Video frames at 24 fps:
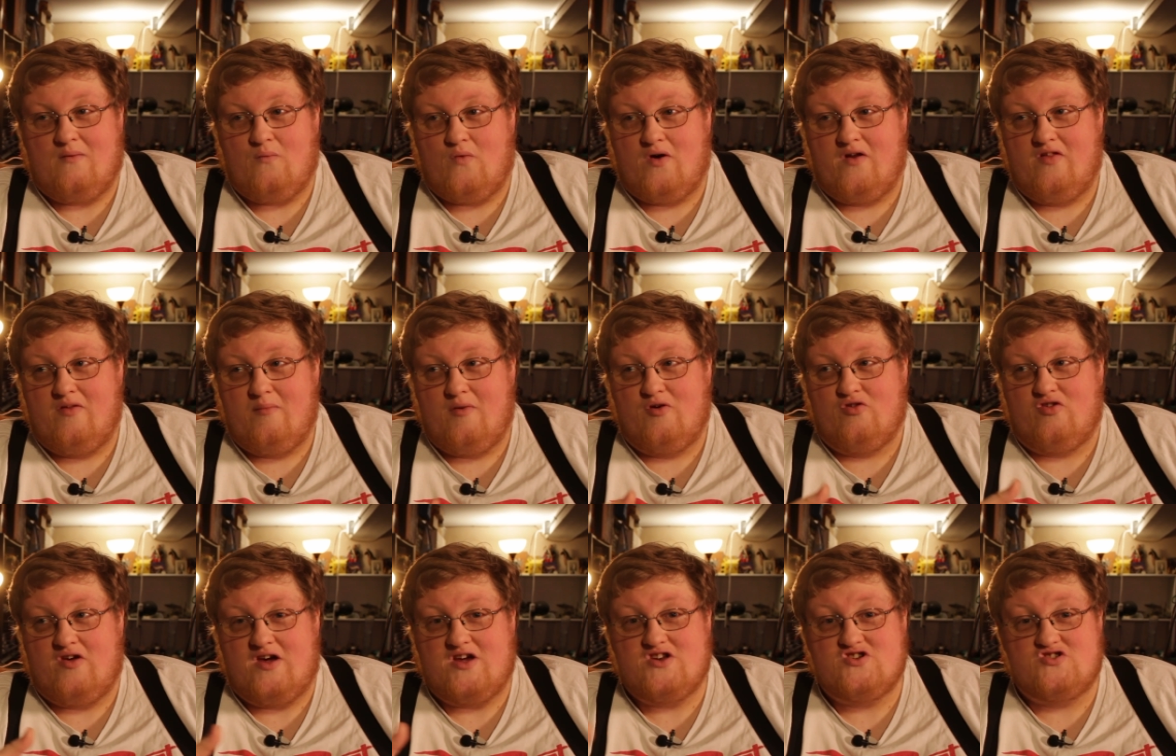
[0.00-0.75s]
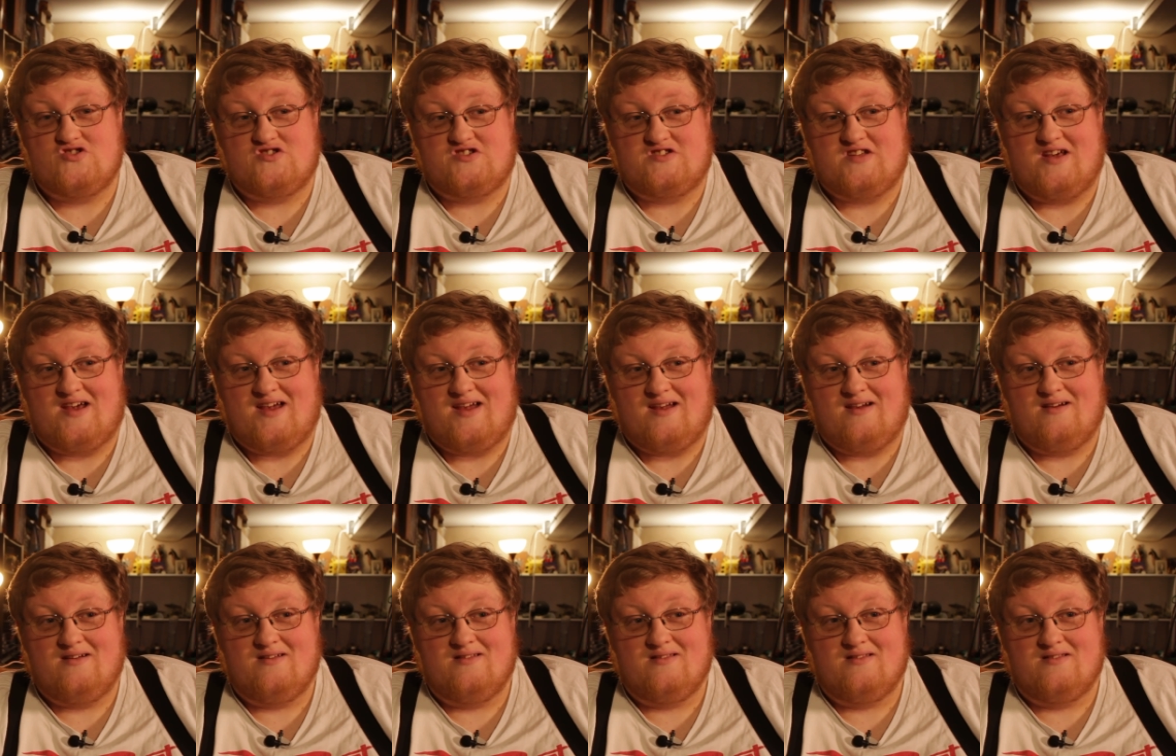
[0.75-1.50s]
One of the most
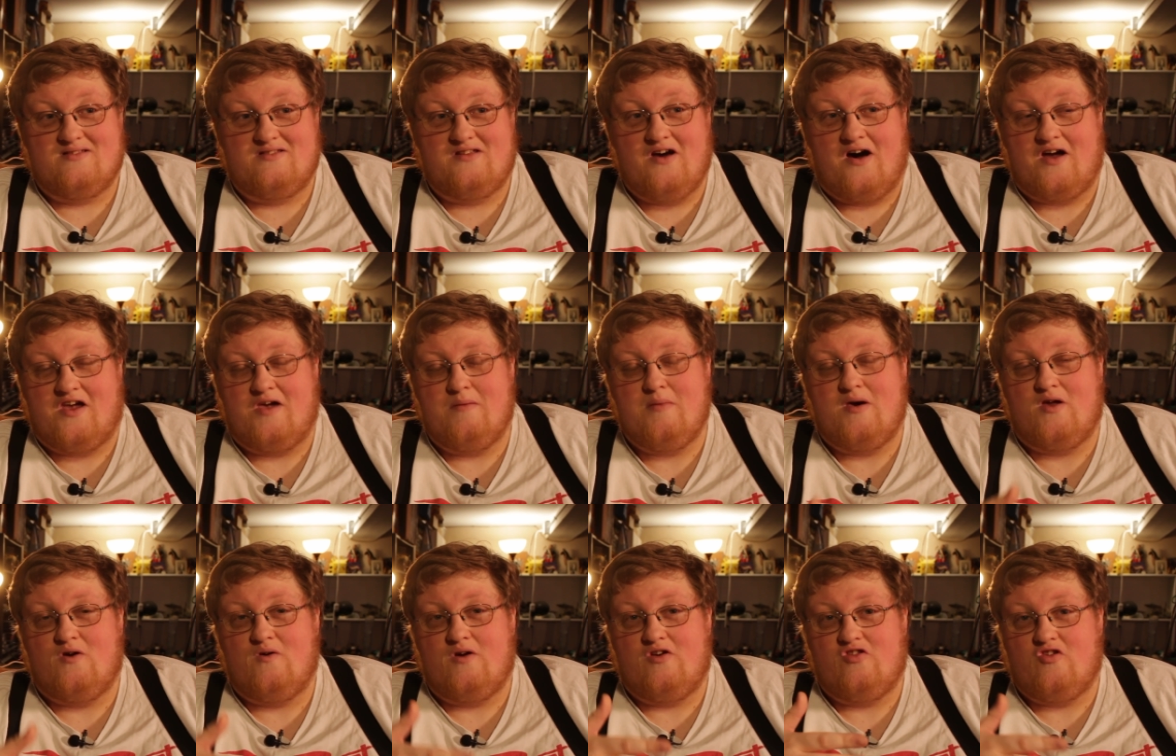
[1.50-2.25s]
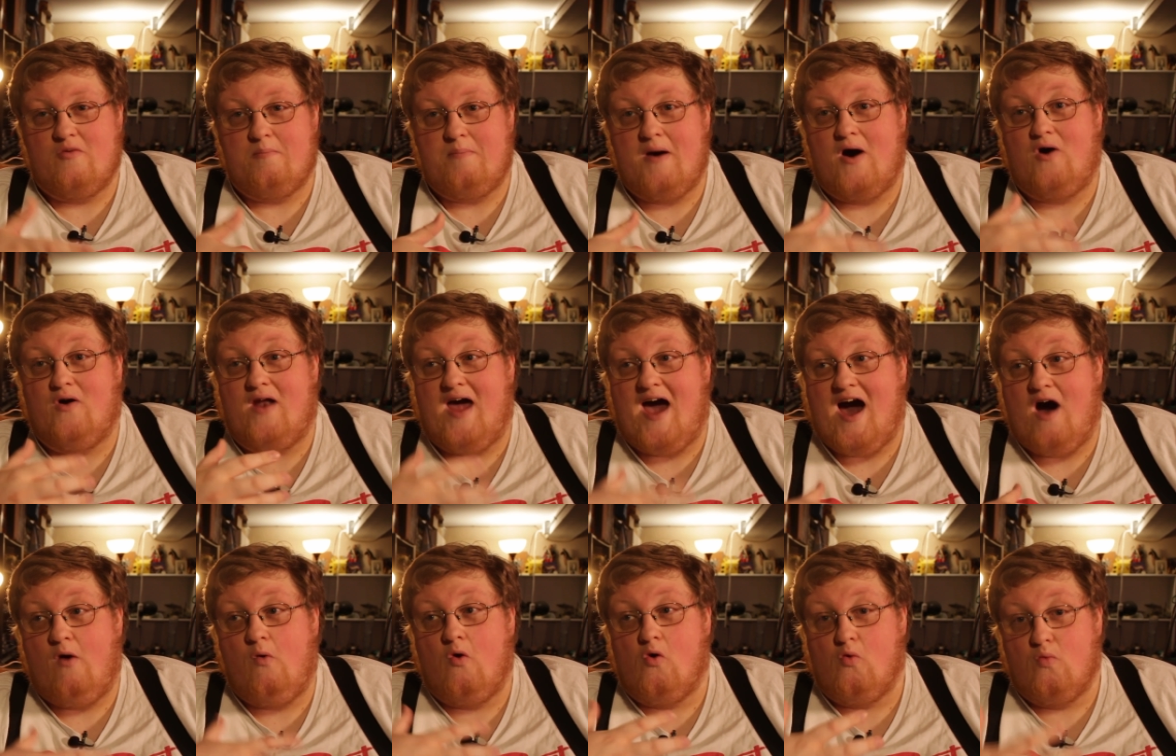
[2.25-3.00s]
interesting documentaries about
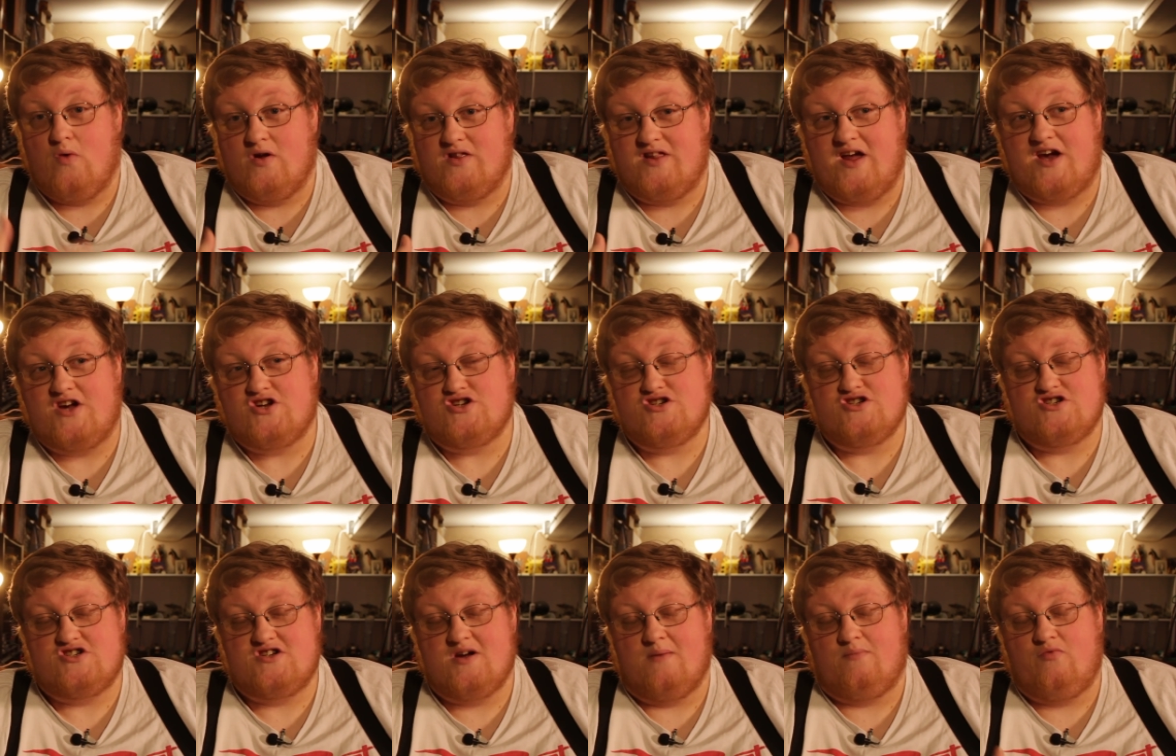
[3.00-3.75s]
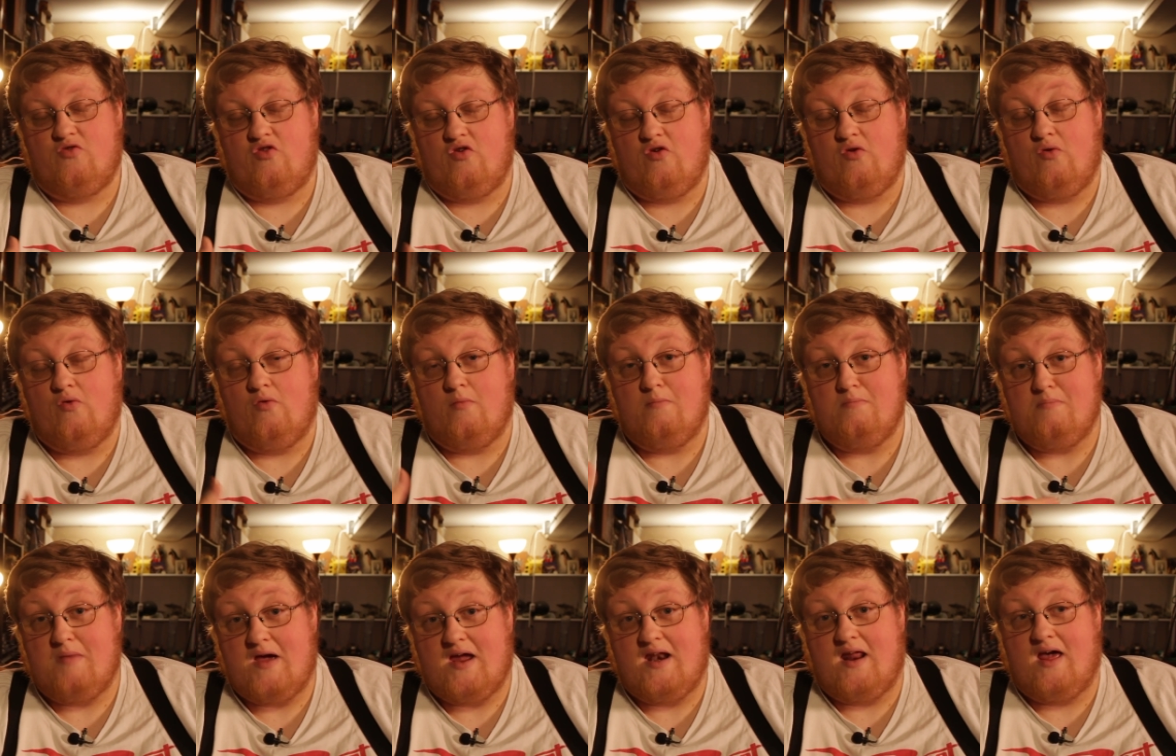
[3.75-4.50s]
our relationship to
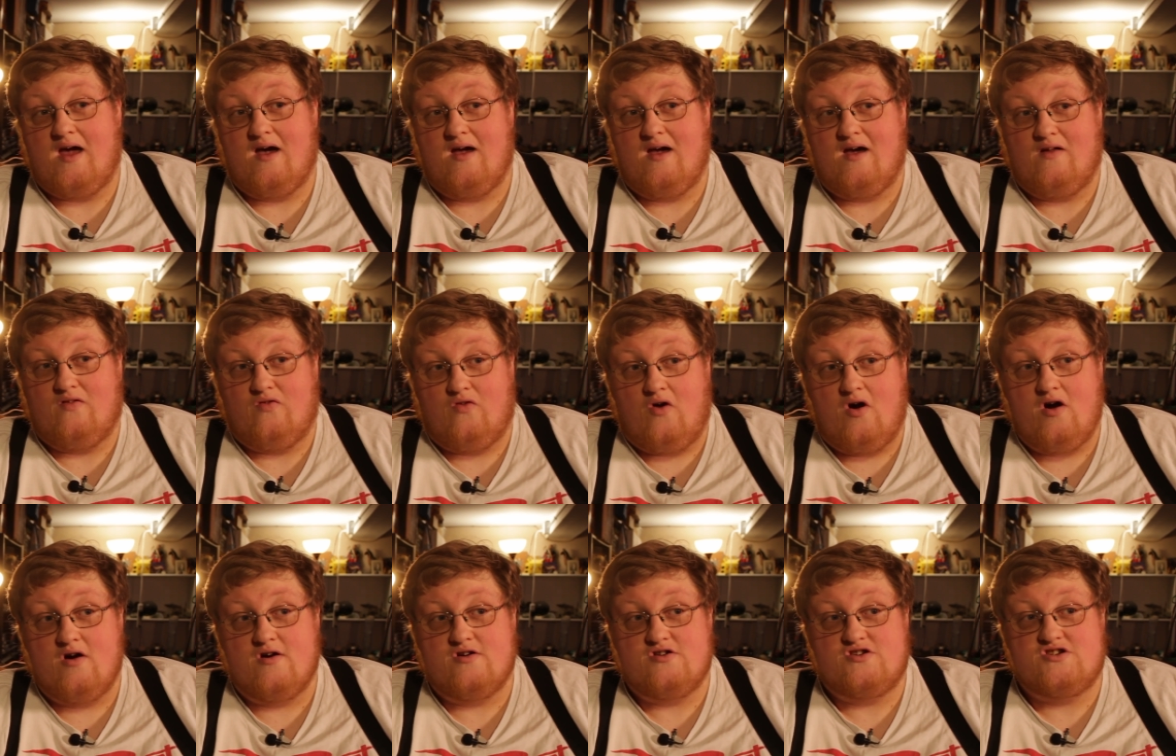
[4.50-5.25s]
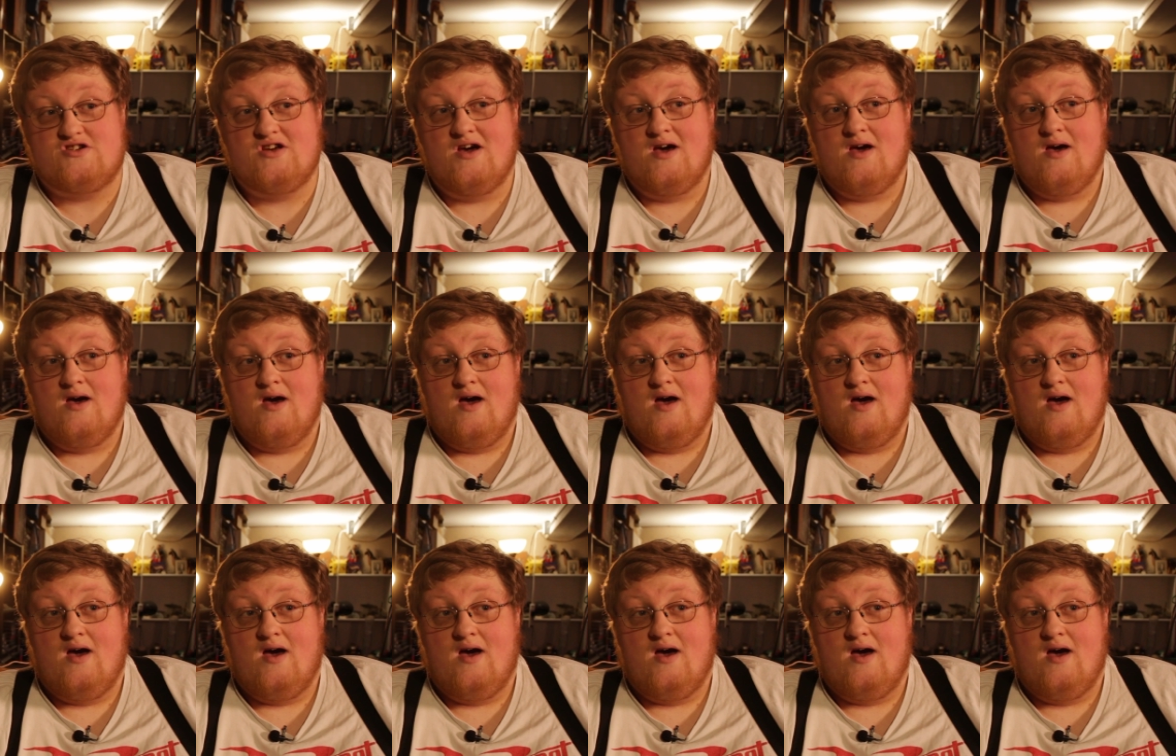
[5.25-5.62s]
media at large